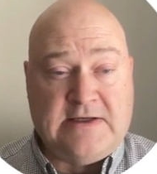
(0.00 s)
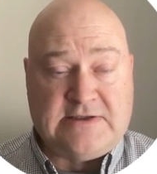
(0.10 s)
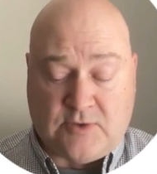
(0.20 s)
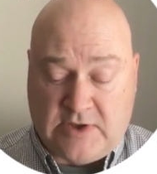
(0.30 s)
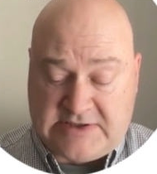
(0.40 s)

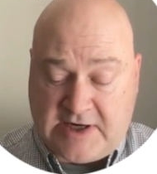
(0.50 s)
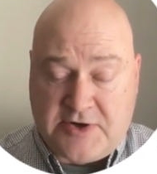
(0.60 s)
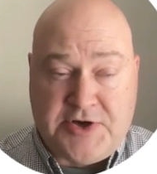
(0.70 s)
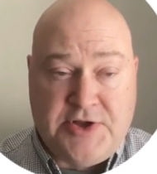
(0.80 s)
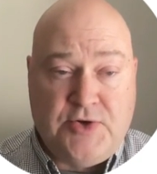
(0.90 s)
So what's our
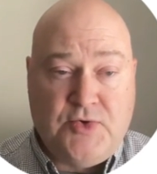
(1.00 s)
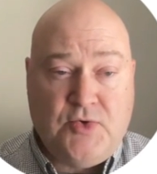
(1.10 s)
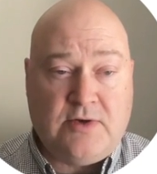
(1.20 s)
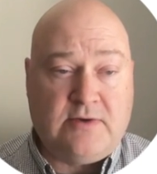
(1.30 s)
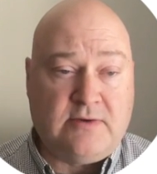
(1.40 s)
new
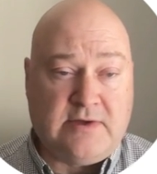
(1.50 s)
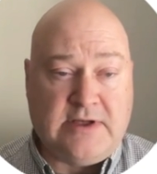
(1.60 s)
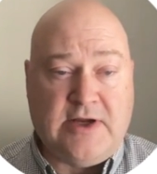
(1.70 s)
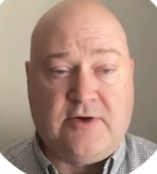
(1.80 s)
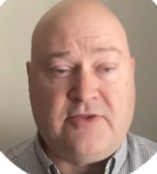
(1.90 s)

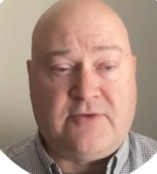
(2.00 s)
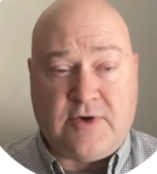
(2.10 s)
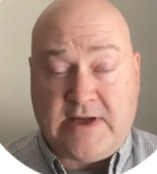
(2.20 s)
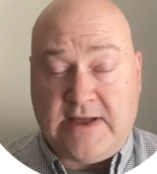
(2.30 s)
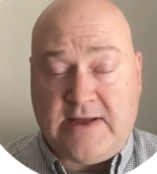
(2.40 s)
year
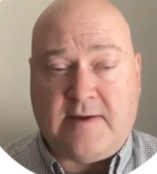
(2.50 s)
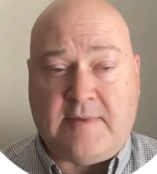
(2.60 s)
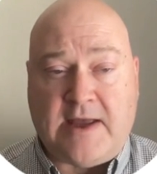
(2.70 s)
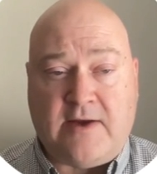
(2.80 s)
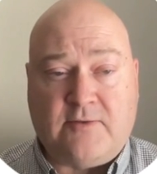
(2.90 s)
three
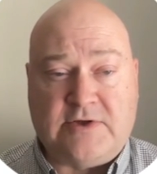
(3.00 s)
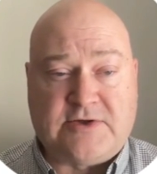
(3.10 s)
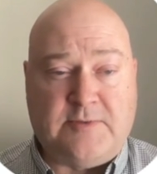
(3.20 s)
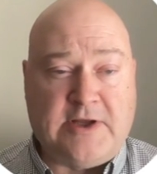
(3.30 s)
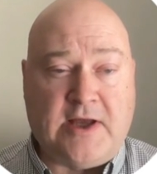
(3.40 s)
amount? What's
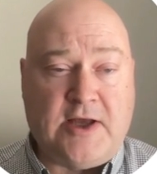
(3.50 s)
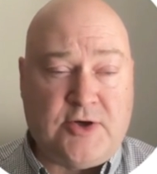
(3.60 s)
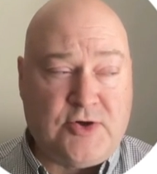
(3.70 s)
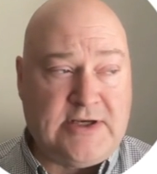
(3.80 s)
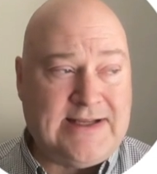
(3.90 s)
well, going to be
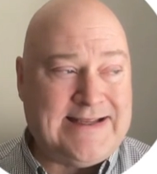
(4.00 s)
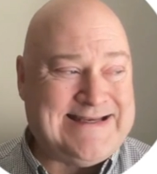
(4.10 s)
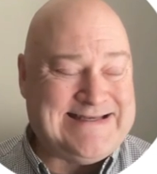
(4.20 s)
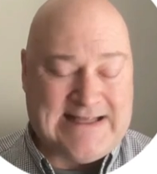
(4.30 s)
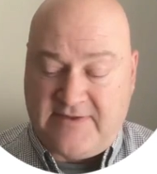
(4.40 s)

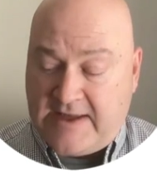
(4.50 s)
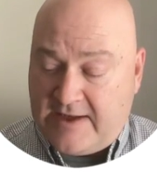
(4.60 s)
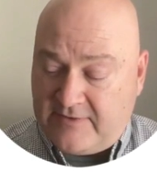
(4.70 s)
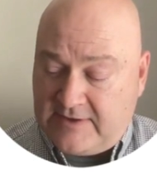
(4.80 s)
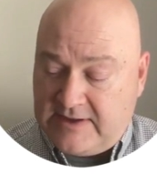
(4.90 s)

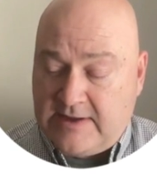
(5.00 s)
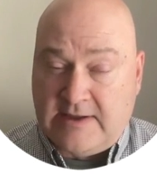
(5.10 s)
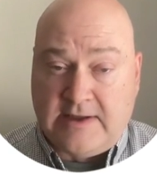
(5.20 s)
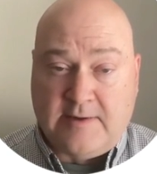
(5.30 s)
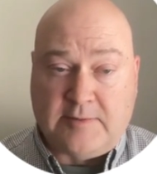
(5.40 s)
110,000
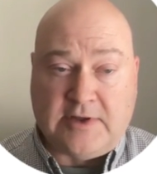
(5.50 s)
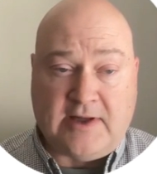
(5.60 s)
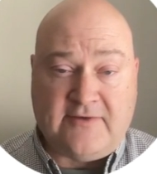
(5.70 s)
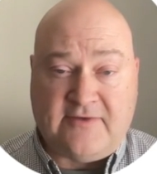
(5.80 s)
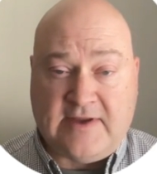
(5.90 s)

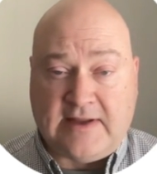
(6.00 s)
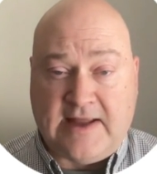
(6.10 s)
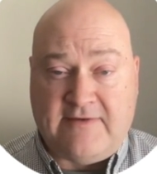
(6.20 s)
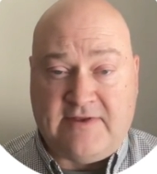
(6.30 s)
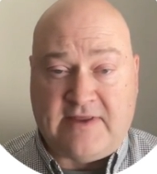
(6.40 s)
plus the
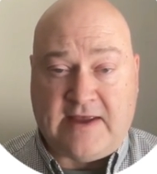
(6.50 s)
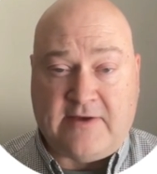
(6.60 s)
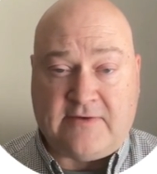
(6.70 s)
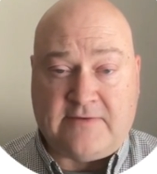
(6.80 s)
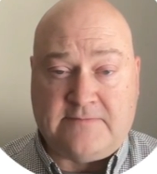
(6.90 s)

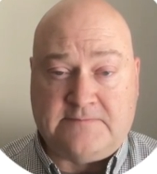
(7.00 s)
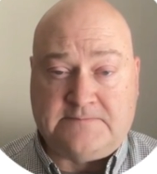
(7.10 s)
11,000.